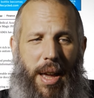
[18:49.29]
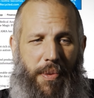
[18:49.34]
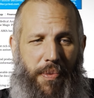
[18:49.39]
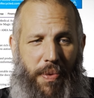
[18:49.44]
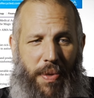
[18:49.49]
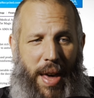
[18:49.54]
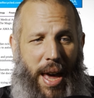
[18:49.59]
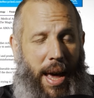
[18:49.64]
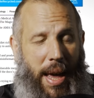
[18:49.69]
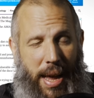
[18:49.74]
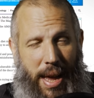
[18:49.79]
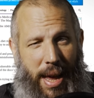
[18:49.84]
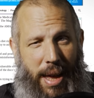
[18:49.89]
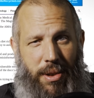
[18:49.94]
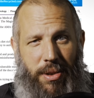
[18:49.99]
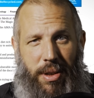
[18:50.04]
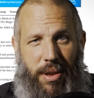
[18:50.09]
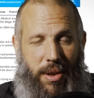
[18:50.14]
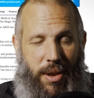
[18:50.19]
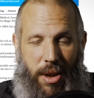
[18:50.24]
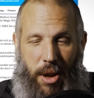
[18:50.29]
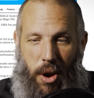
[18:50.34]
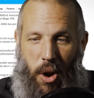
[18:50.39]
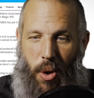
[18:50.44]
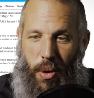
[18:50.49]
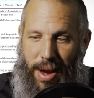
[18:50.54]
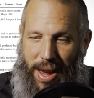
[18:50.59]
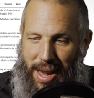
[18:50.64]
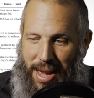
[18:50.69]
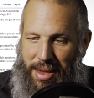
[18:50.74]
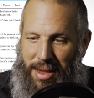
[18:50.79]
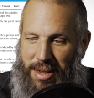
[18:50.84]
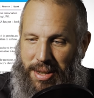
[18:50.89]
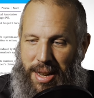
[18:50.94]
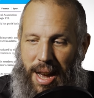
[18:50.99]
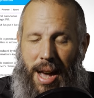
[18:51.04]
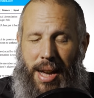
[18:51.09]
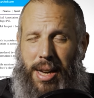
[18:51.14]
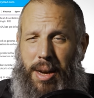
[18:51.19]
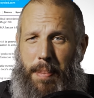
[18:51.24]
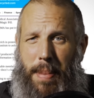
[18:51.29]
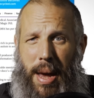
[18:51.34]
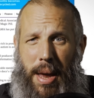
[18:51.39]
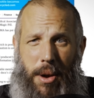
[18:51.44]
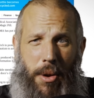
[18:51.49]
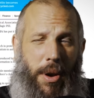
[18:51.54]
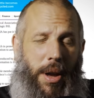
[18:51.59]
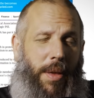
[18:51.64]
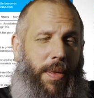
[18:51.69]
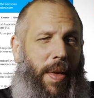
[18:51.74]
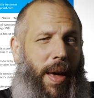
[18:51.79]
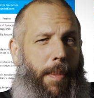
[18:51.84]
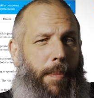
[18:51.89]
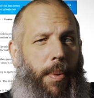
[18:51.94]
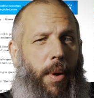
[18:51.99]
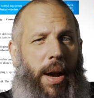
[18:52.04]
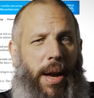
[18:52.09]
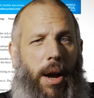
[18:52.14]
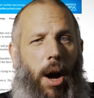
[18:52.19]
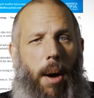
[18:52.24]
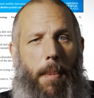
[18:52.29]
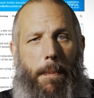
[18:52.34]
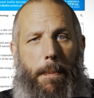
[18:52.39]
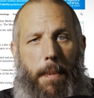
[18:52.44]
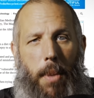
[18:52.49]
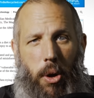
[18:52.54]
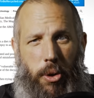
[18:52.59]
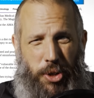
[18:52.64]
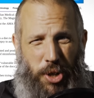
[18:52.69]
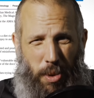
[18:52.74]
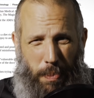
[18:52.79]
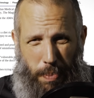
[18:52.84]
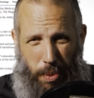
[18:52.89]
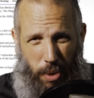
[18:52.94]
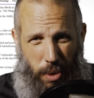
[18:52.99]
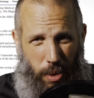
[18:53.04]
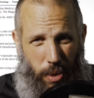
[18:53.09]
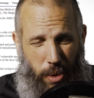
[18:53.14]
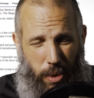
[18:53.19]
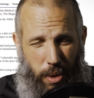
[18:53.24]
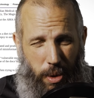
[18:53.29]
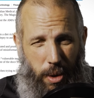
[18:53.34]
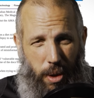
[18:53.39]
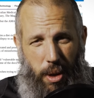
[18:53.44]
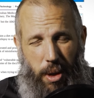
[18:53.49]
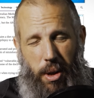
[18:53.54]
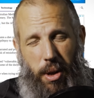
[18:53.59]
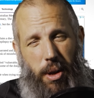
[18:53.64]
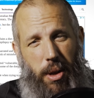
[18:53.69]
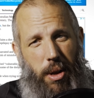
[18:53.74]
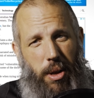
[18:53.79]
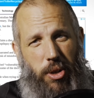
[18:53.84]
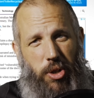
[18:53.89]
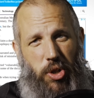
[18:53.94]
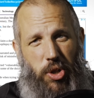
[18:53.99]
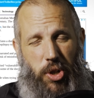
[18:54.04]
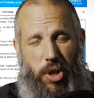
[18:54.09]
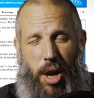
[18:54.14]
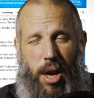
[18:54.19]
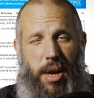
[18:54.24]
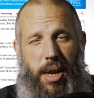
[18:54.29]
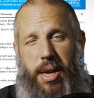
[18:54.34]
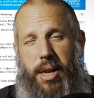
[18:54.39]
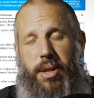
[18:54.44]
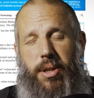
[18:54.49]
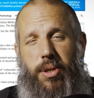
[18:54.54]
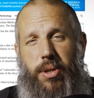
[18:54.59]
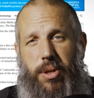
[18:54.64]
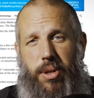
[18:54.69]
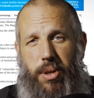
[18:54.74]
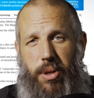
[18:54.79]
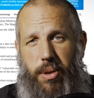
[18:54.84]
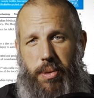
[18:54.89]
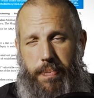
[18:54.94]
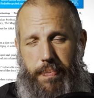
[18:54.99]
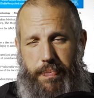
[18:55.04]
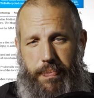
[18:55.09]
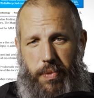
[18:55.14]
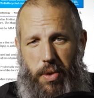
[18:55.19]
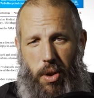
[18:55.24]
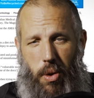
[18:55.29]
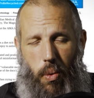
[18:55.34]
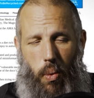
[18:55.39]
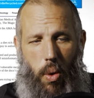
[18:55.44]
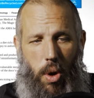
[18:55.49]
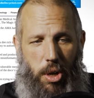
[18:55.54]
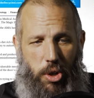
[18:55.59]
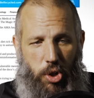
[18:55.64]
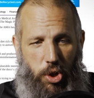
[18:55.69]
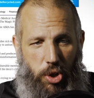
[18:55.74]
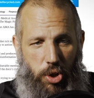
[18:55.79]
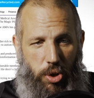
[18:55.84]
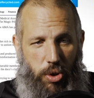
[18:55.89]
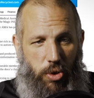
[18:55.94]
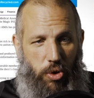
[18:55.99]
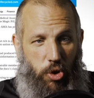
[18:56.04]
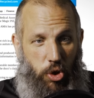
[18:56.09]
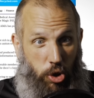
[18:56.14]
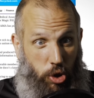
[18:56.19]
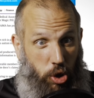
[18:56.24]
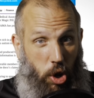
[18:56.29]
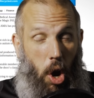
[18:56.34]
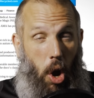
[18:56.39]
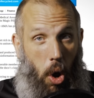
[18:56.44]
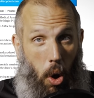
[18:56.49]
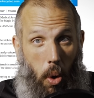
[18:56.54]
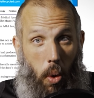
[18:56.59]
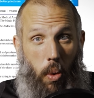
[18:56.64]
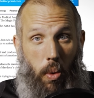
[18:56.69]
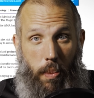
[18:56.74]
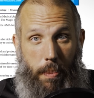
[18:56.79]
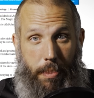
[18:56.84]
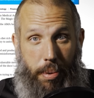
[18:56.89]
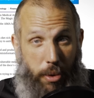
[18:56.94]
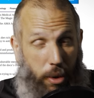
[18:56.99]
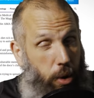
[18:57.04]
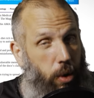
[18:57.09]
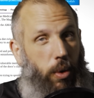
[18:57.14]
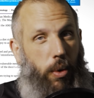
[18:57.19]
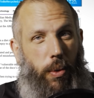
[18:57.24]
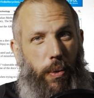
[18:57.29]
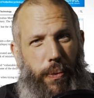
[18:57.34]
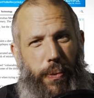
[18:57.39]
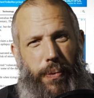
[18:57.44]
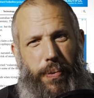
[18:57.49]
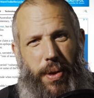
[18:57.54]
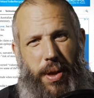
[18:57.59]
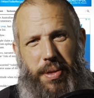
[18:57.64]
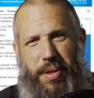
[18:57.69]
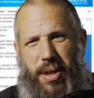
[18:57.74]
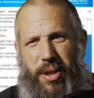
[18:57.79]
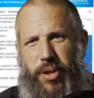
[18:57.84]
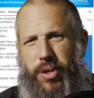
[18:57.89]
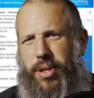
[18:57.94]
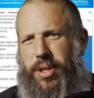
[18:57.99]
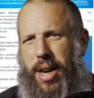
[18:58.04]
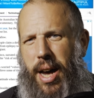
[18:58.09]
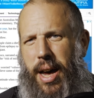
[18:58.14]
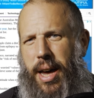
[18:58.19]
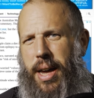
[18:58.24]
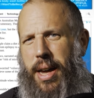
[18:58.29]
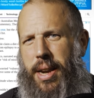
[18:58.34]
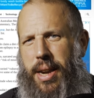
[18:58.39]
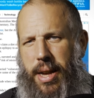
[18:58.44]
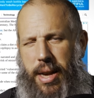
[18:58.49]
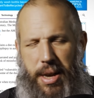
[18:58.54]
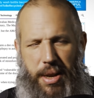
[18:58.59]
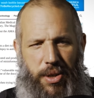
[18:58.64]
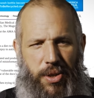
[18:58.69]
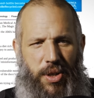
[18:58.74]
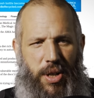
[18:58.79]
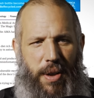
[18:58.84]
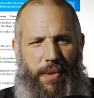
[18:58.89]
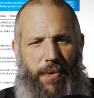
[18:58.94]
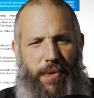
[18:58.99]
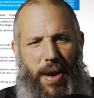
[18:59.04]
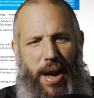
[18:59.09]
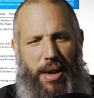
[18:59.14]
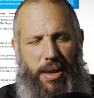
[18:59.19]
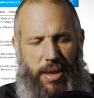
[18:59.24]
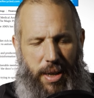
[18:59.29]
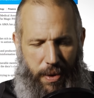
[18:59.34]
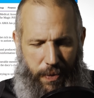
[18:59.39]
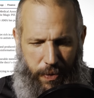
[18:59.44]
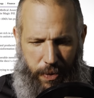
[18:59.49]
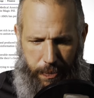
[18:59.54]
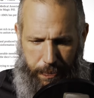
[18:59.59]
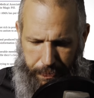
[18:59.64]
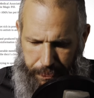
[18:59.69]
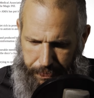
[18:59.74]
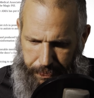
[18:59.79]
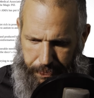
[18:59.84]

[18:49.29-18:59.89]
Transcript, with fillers: And that, you know, in the documentary, they bring up multiple studies which show proof that this diet is effective.